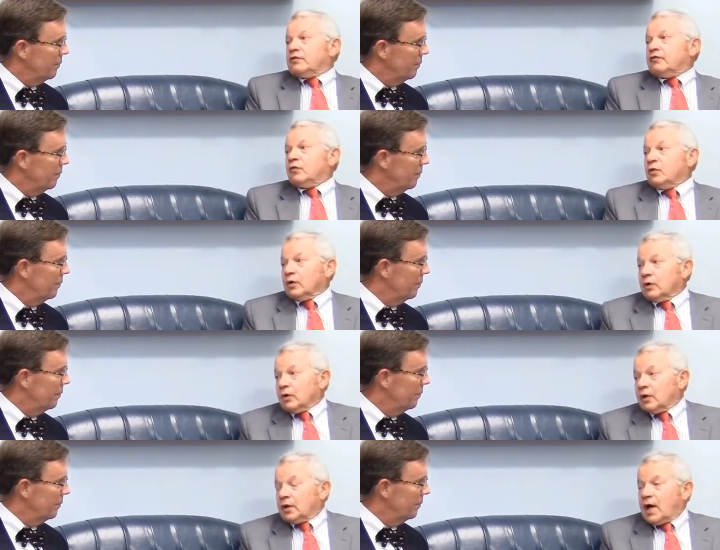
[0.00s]

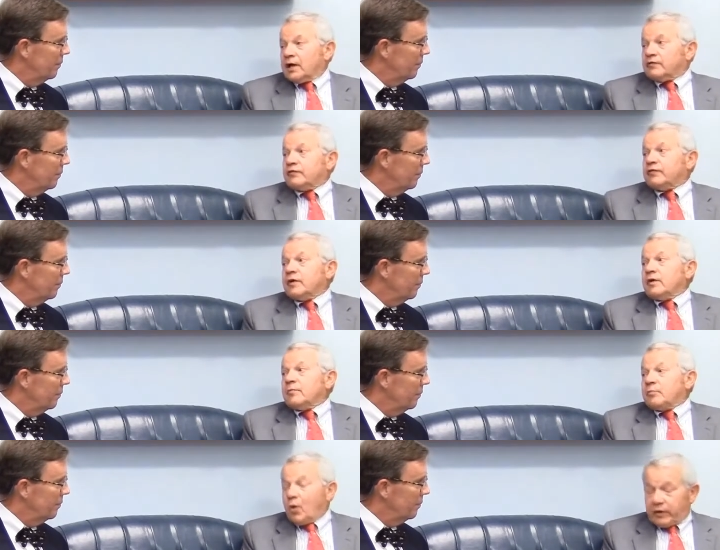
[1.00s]
Speaker 1: for a lot of
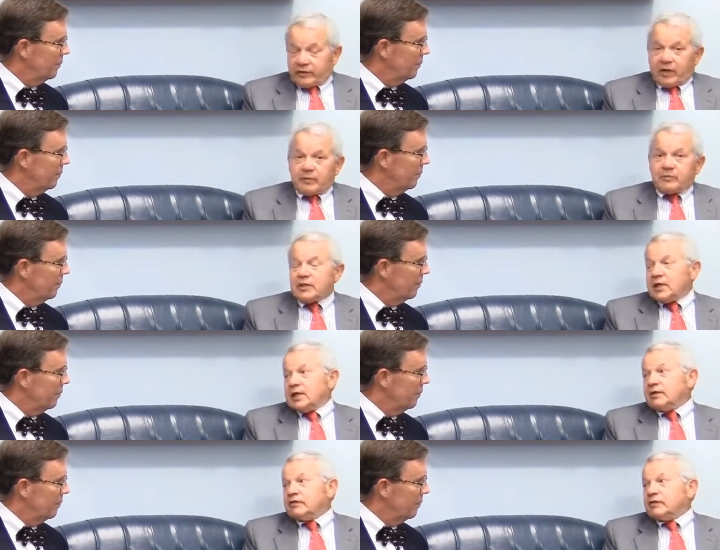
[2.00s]
part-time
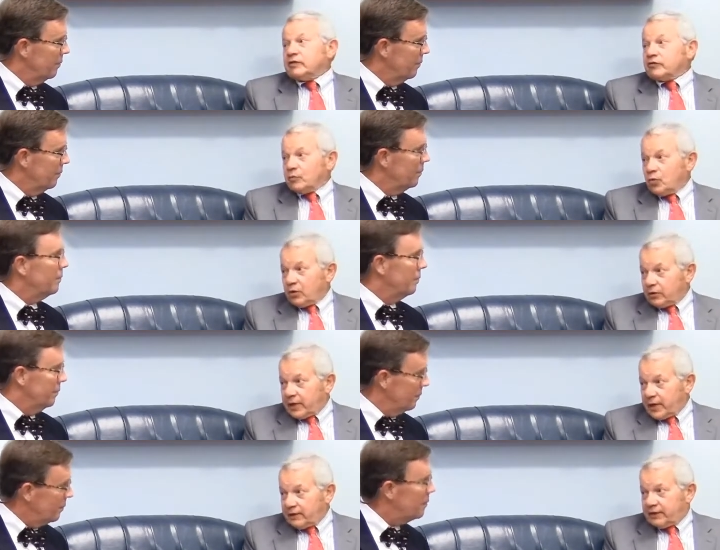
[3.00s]
DAs in the
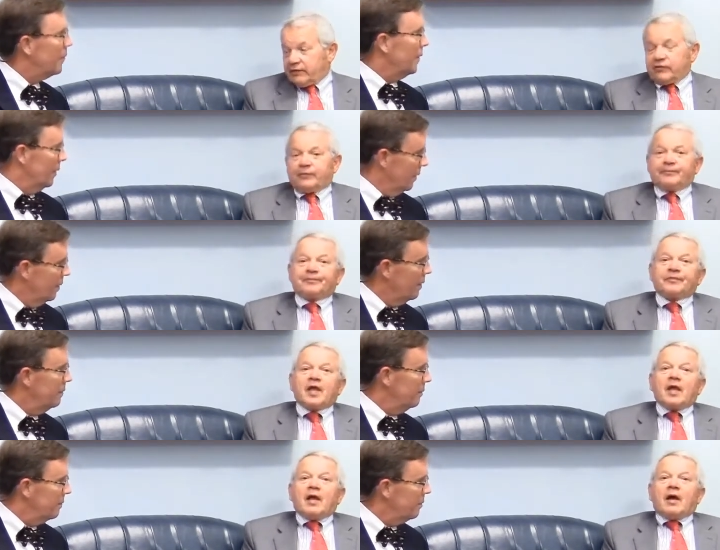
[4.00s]
smaller counties.
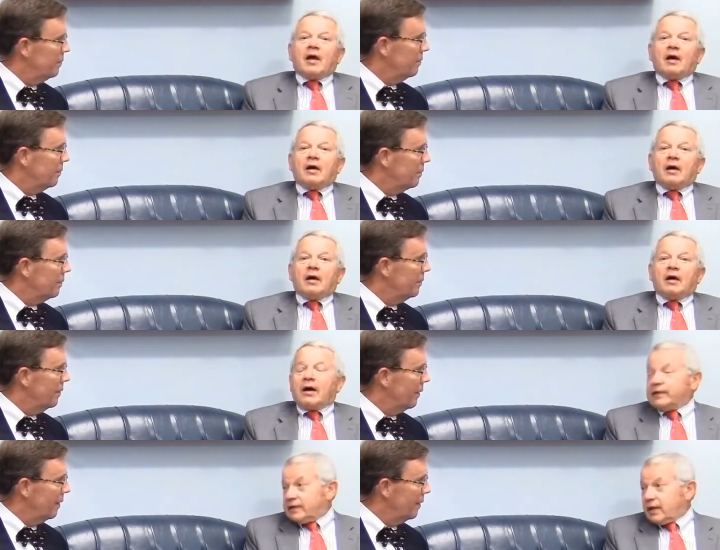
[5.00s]

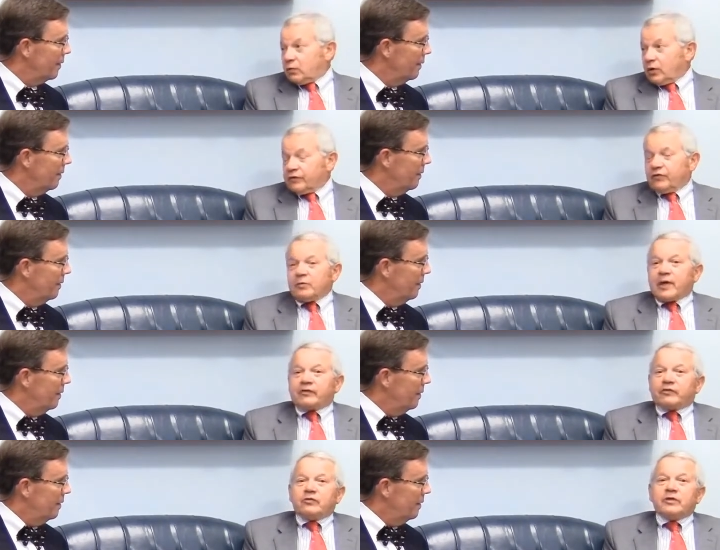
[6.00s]
Uh, I did that work for
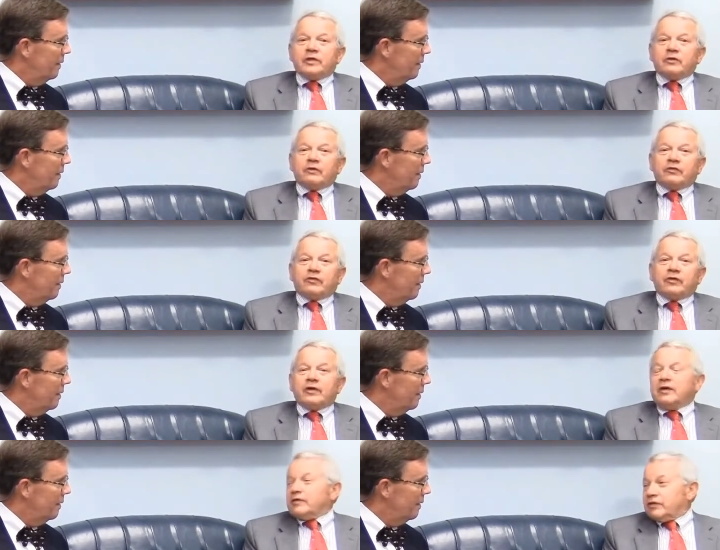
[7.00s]
about two years.
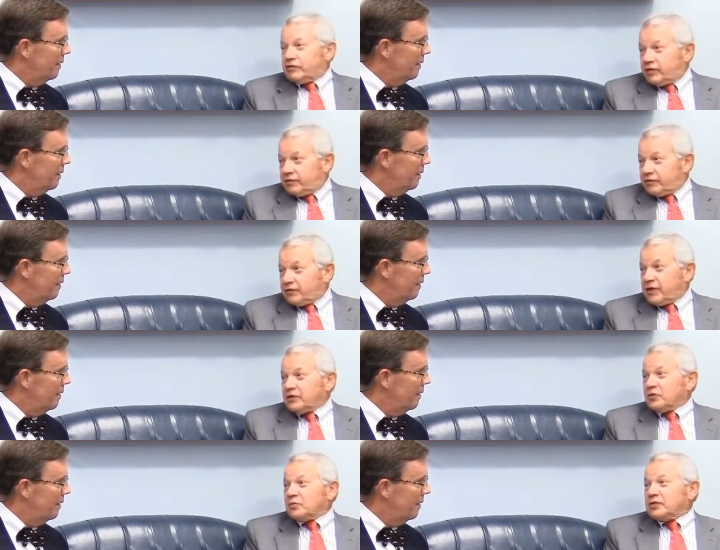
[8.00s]
The chief
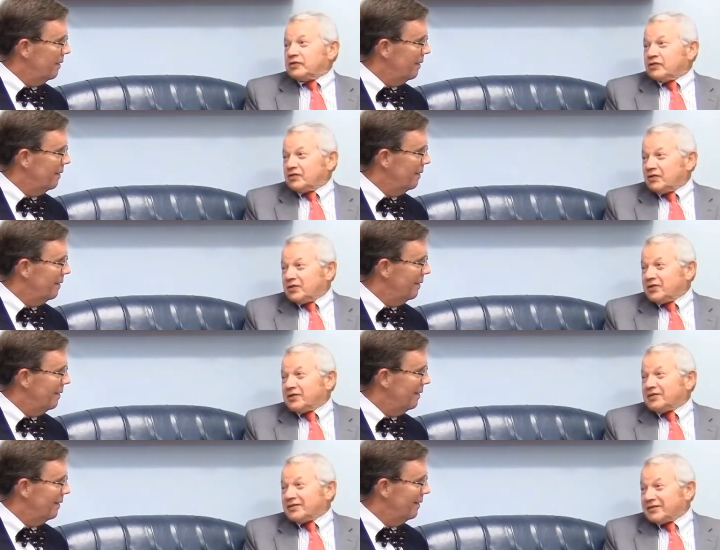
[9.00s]
defender
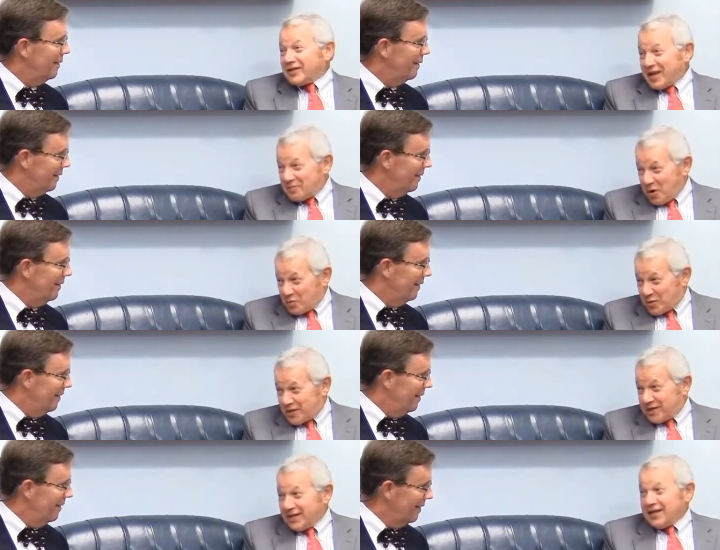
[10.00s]
position came
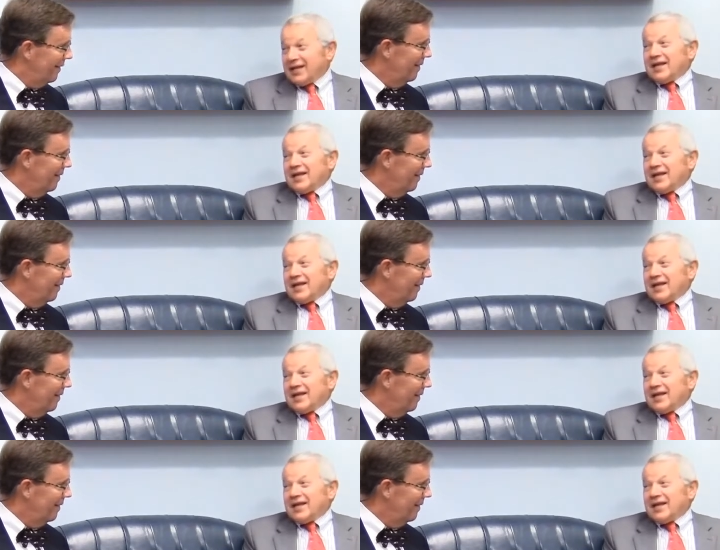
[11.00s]
open,